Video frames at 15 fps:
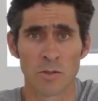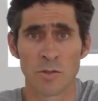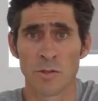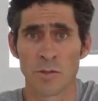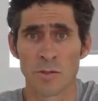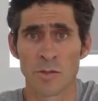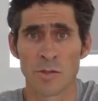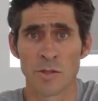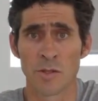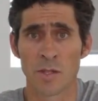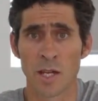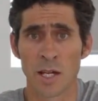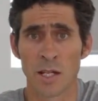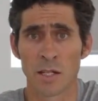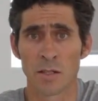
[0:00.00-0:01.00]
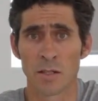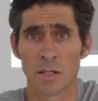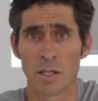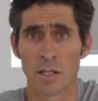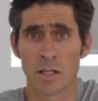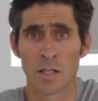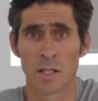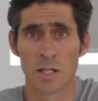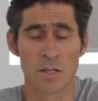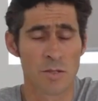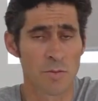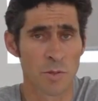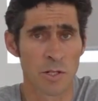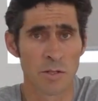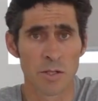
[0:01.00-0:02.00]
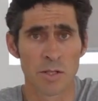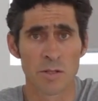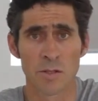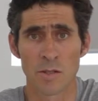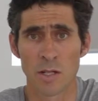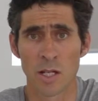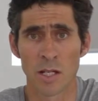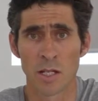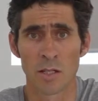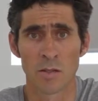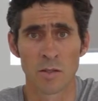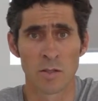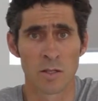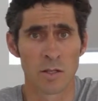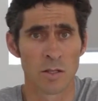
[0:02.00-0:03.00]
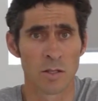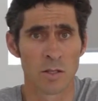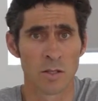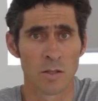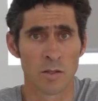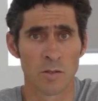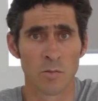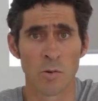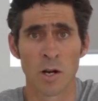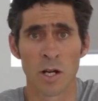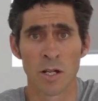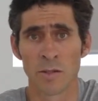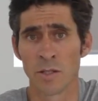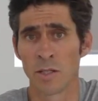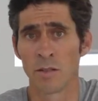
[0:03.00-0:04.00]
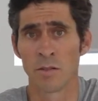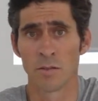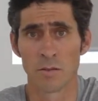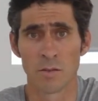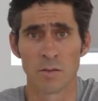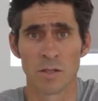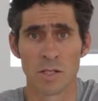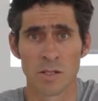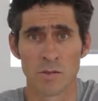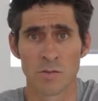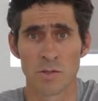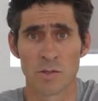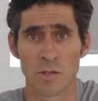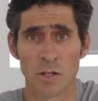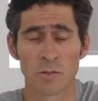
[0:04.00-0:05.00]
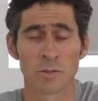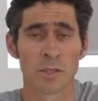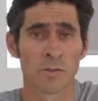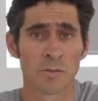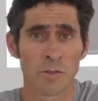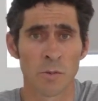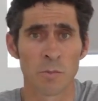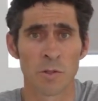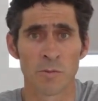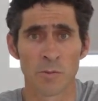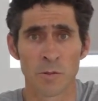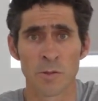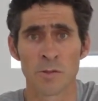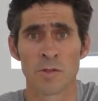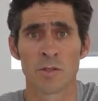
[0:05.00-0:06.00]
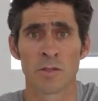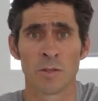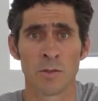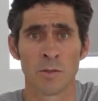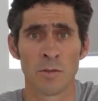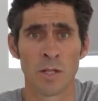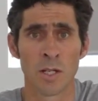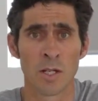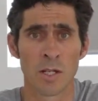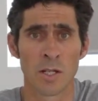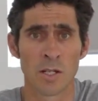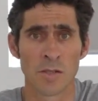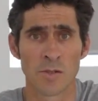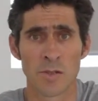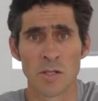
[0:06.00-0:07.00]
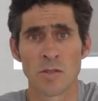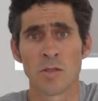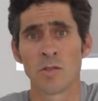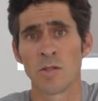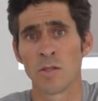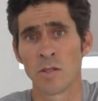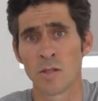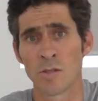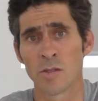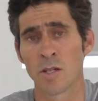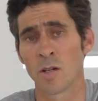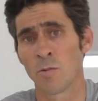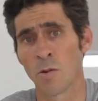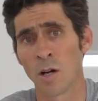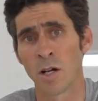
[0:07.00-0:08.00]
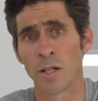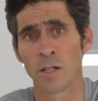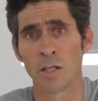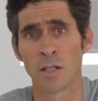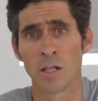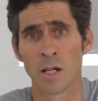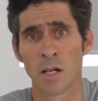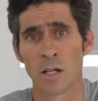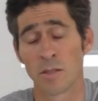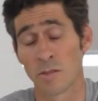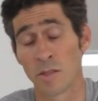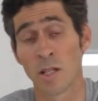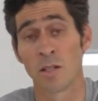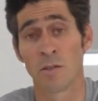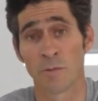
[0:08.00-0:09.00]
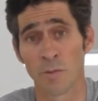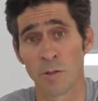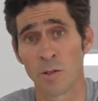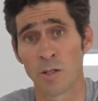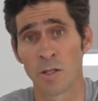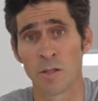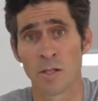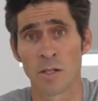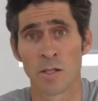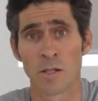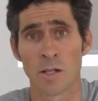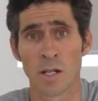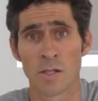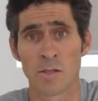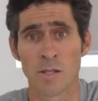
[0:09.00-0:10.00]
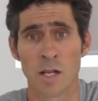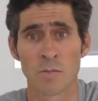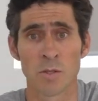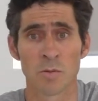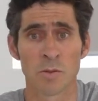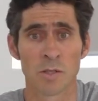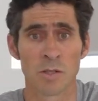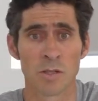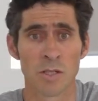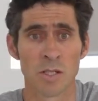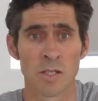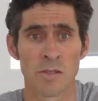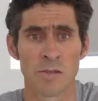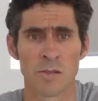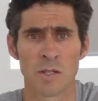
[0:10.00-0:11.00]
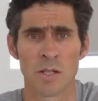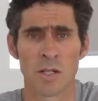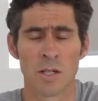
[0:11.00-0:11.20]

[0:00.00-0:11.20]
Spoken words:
use that experience and the wine that is resulting from your fruit to assist you to sell your fruit in the subsequent years.